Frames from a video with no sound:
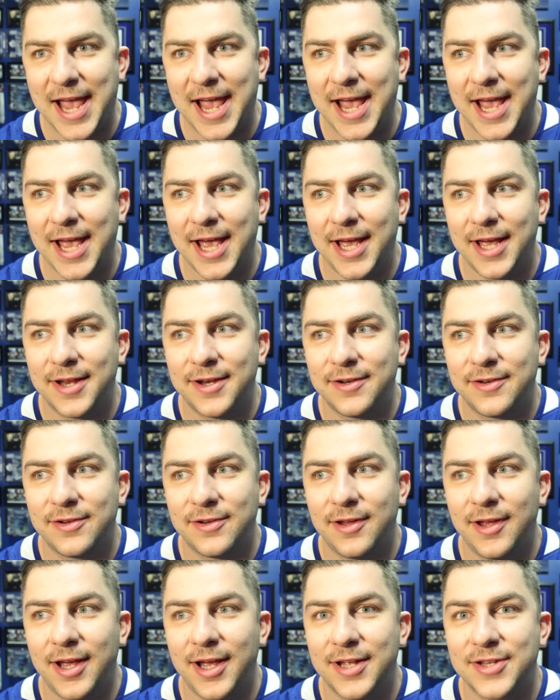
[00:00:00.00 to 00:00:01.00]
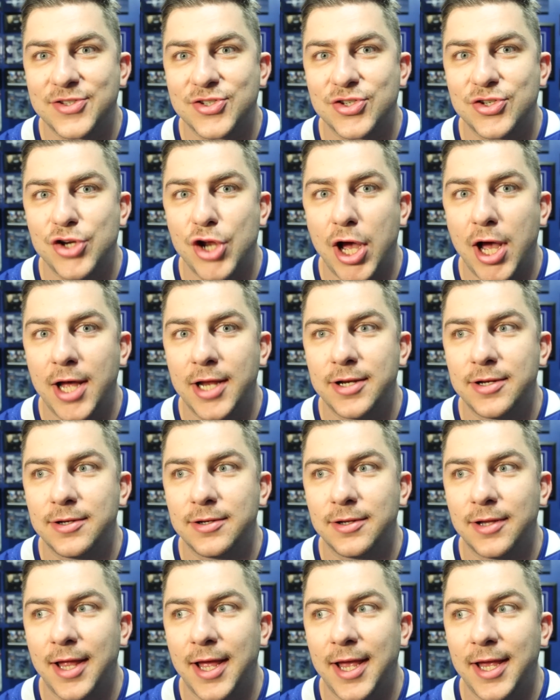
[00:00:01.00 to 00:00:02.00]
and it's not
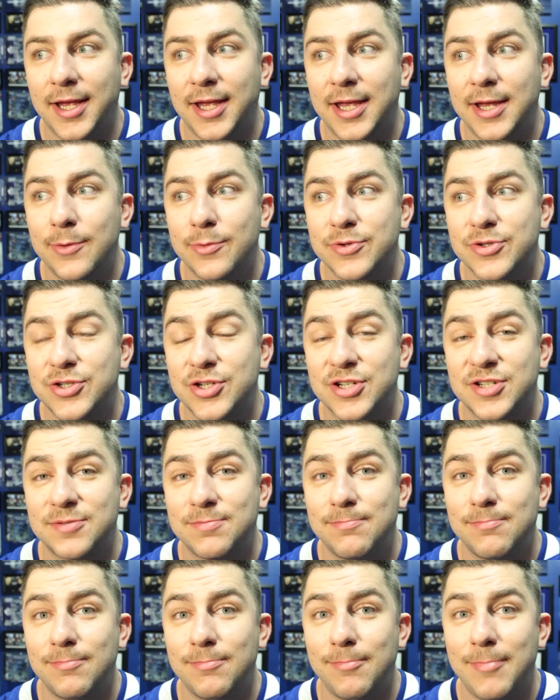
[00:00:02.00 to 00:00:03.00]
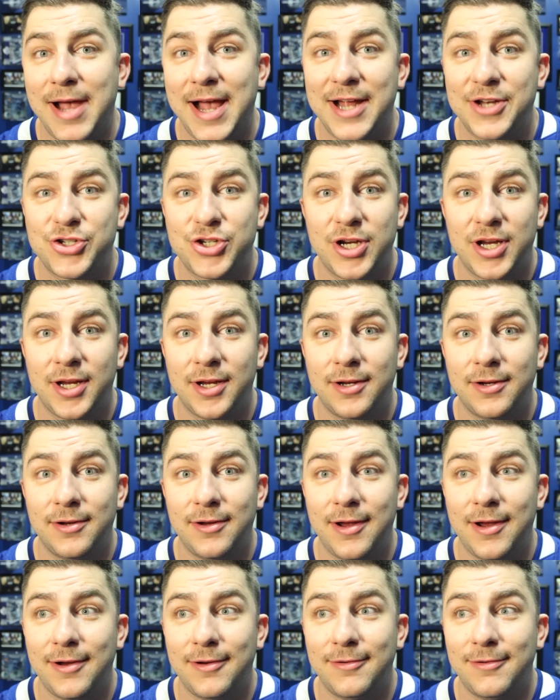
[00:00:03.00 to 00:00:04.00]
like he was just
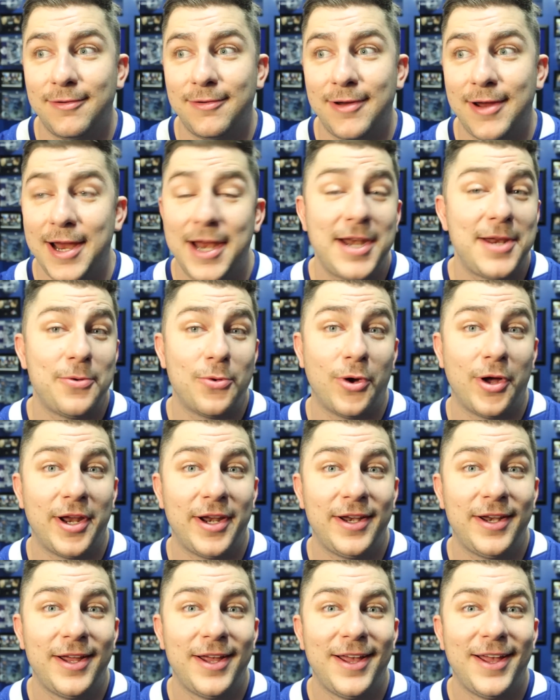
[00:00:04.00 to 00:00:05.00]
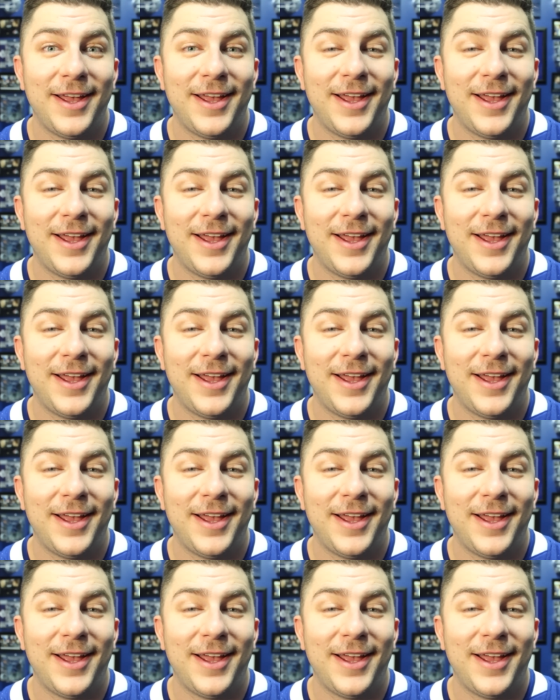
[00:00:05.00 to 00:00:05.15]
matching anyone.